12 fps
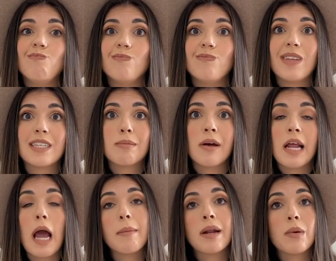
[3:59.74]
that's about it.
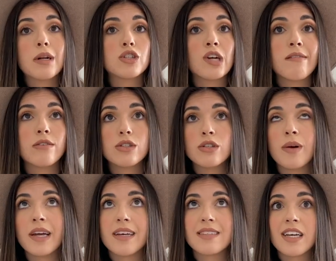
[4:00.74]
I mean, I want to travel too. I
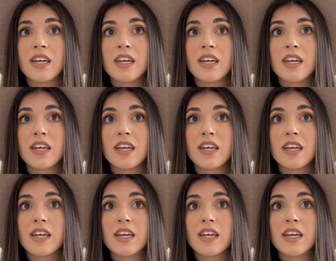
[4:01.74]
guess I could